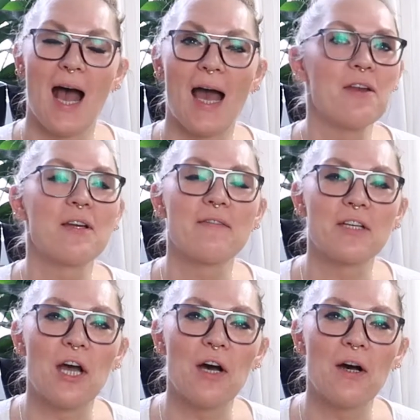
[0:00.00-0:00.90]
I don't even
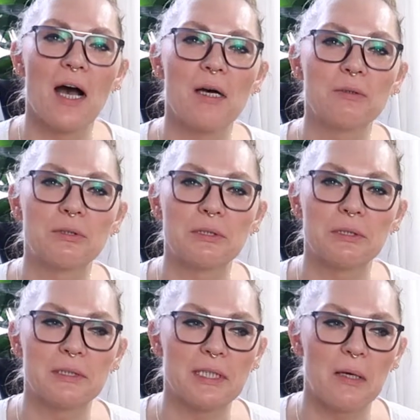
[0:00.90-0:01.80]
know how to
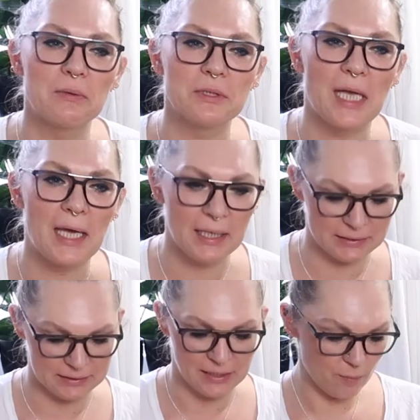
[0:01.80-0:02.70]
do it, how to say
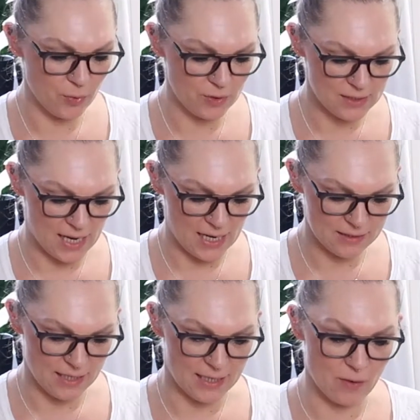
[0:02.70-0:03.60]
it. Put
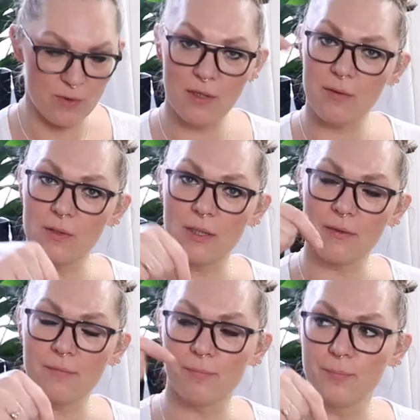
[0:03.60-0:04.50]
that, and I will
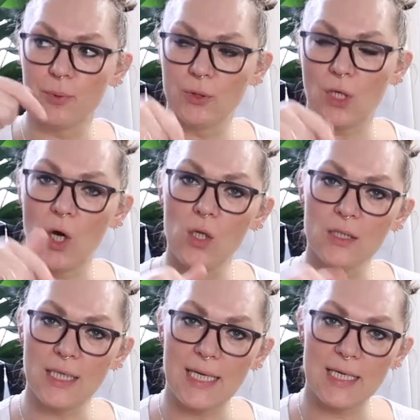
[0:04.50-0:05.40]
put all
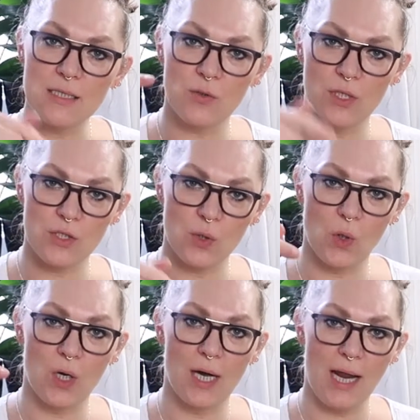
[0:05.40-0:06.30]
the links to the
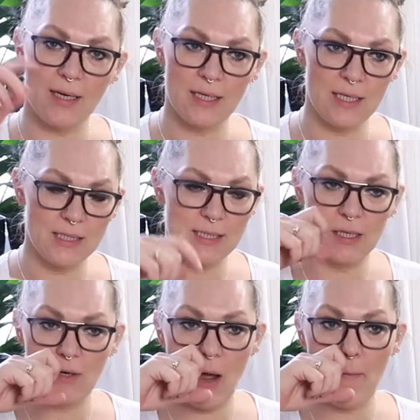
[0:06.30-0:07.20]
store and the
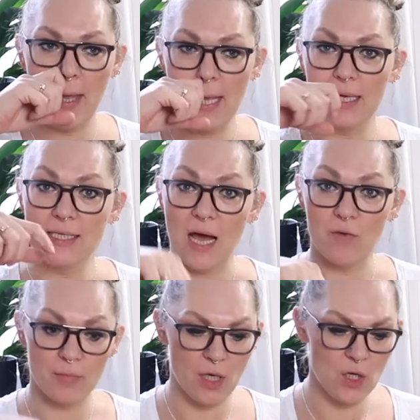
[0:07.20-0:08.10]
Instagram
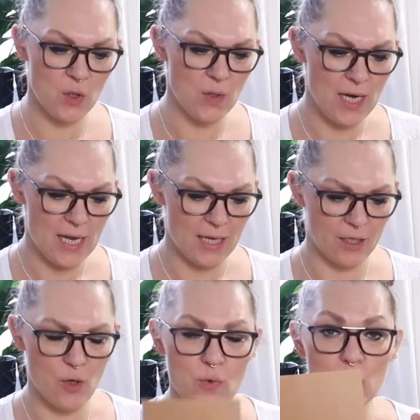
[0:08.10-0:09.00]
down below.
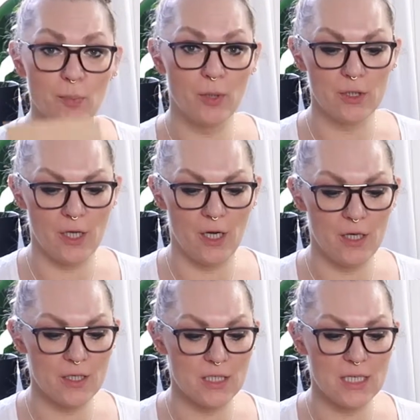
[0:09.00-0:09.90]
Go support
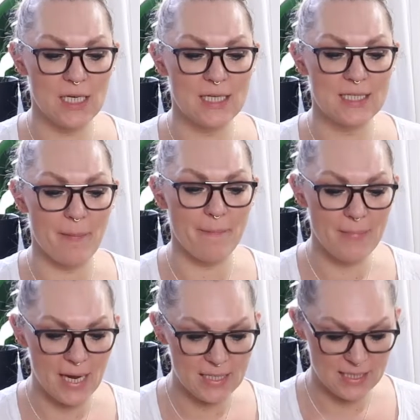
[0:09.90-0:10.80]
her, she is
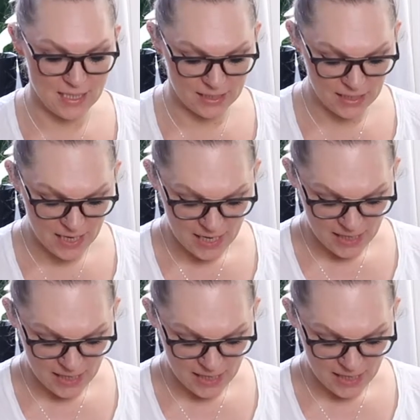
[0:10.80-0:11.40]
amazing,